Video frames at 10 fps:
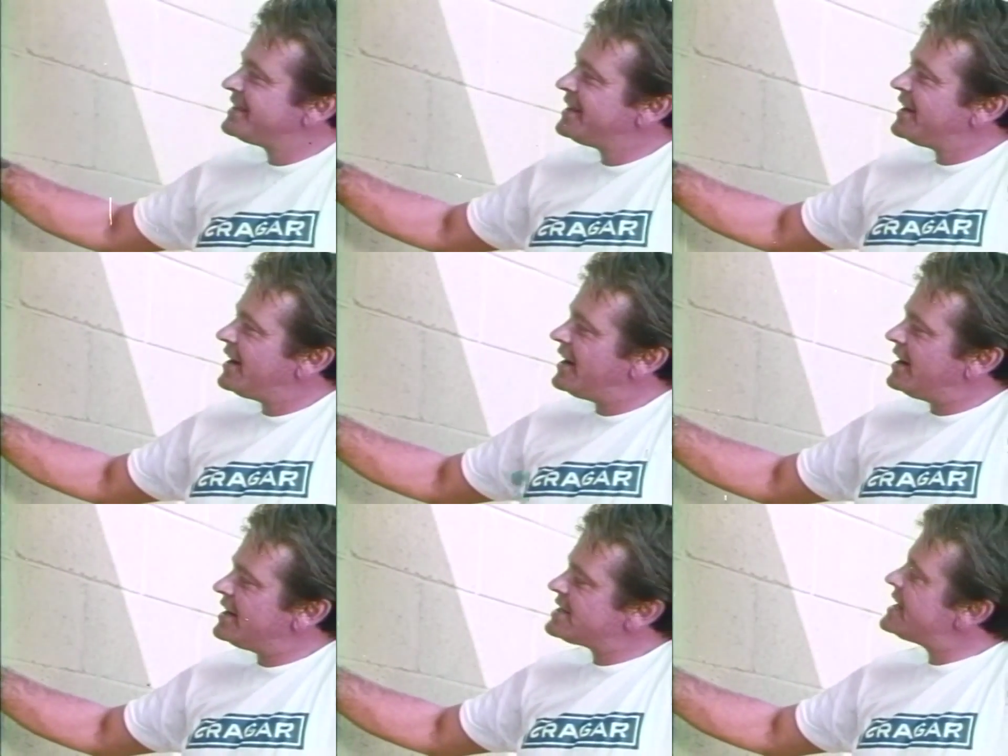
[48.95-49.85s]
up.
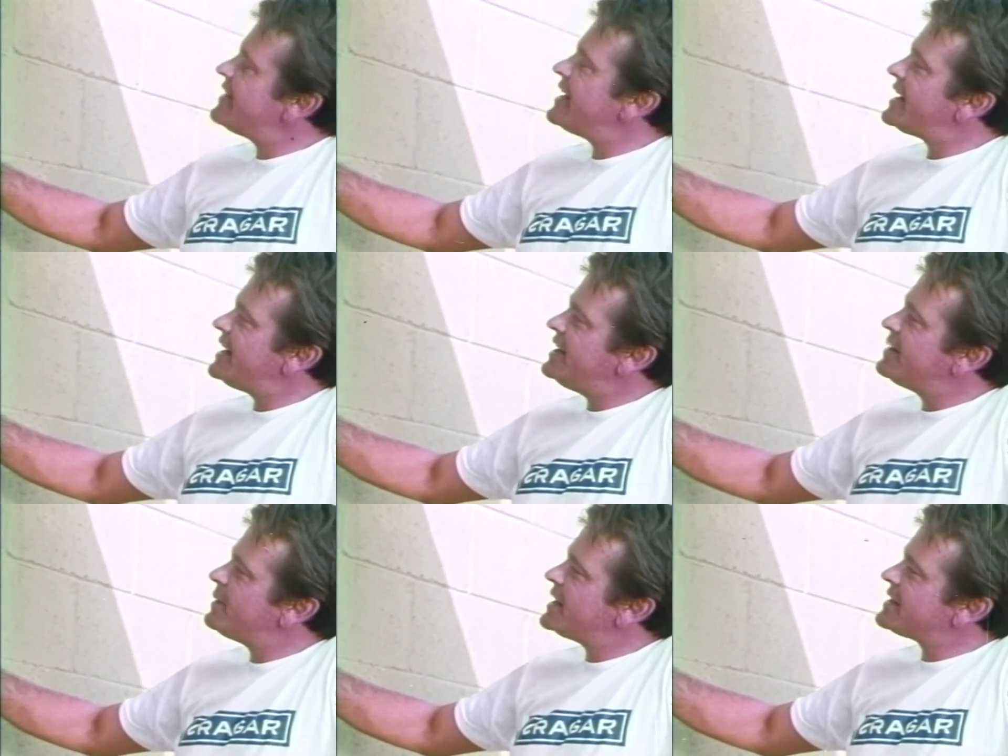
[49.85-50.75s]
Uh, say, that idea
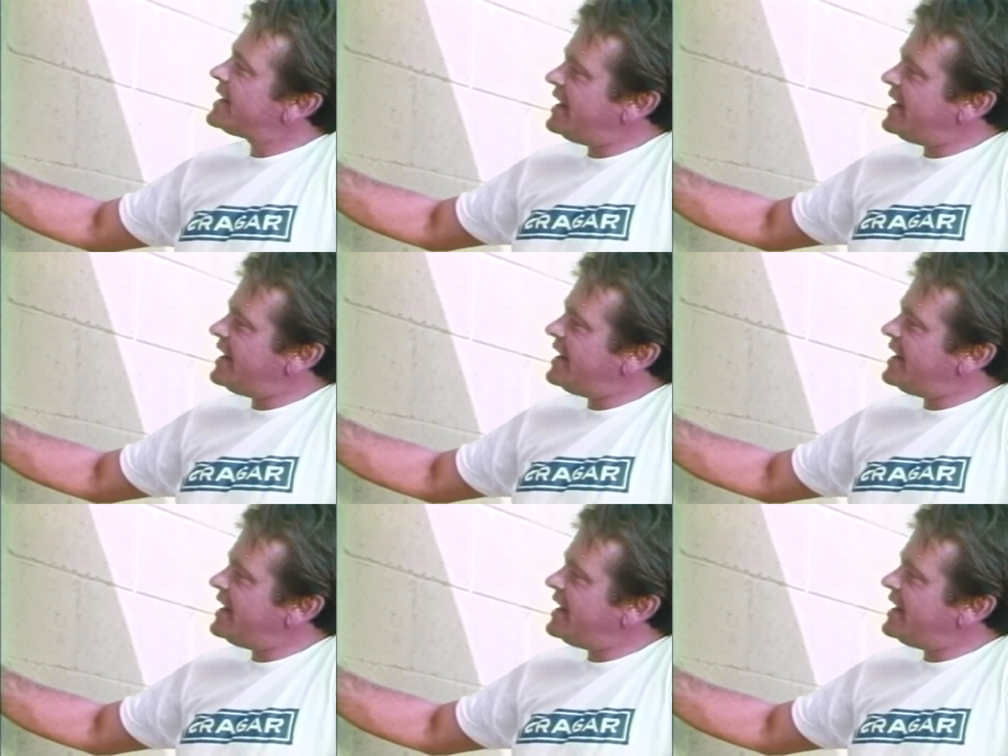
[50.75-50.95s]
about the